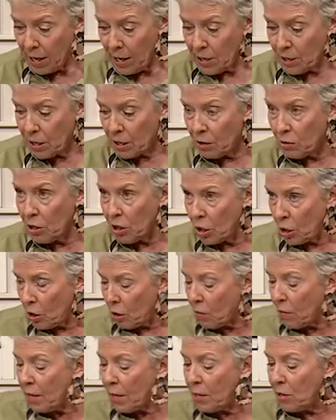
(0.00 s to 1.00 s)
so to
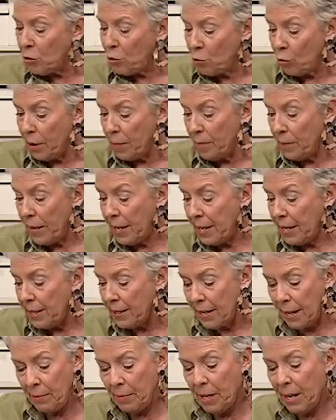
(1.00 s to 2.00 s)
these drippings
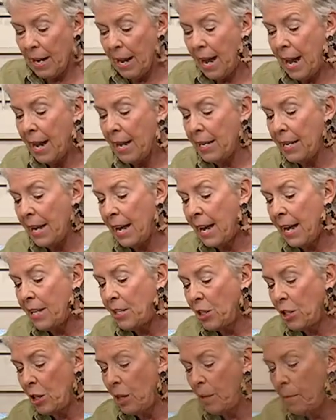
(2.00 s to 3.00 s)
I'm going to add
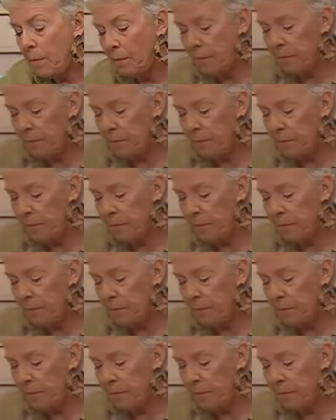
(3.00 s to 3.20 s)
ketchup